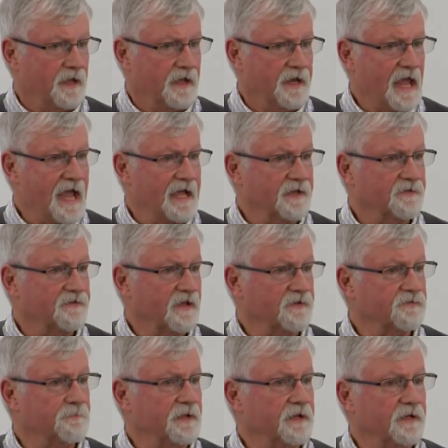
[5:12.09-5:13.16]
An ag
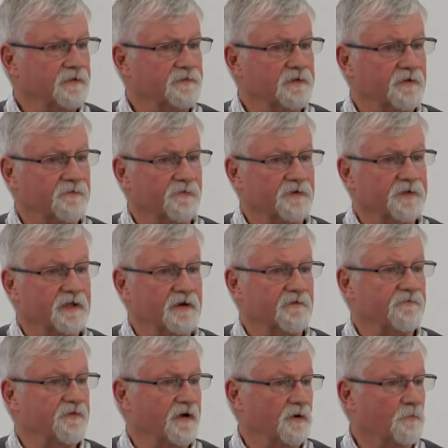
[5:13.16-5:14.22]
assessment is different than a
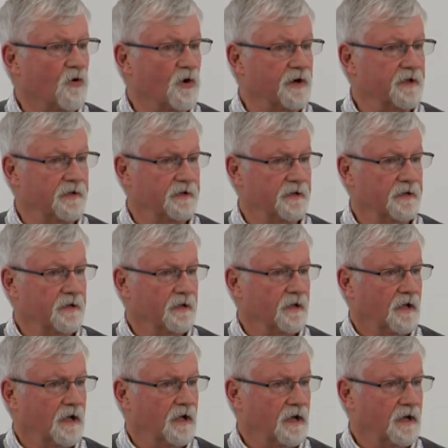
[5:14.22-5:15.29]
fair market
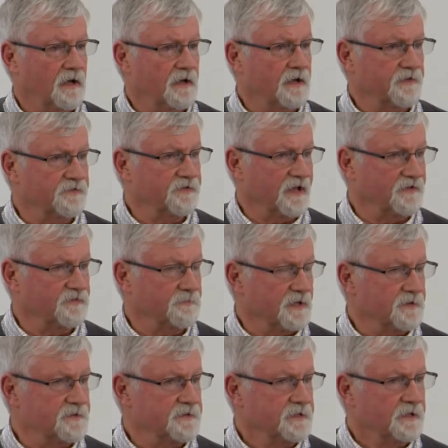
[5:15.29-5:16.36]

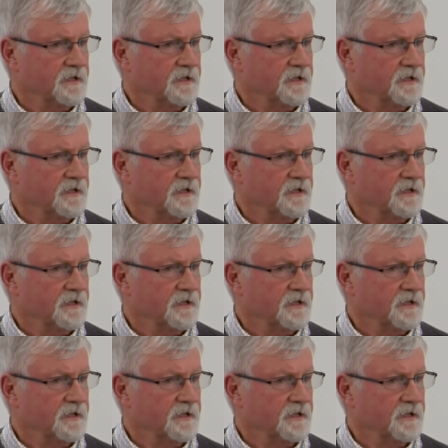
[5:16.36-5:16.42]
assessment.